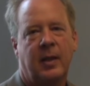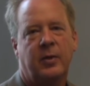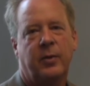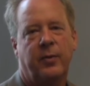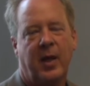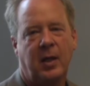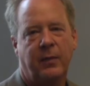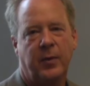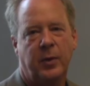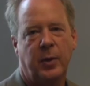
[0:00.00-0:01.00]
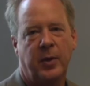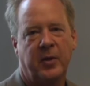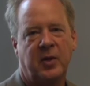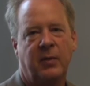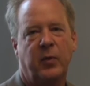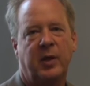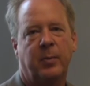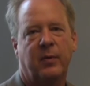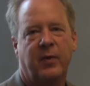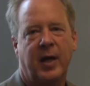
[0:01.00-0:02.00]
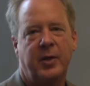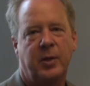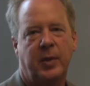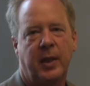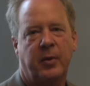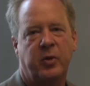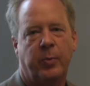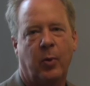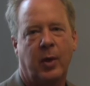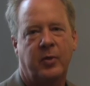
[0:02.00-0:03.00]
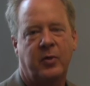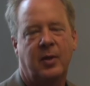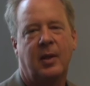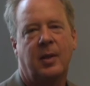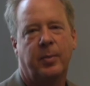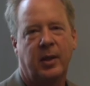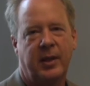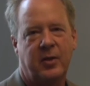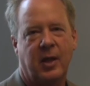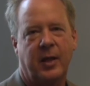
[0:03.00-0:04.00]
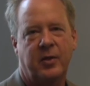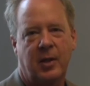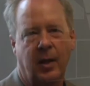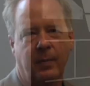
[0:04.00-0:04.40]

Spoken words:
So thank you for doing this, and if we can provide you any other supports, please let us know.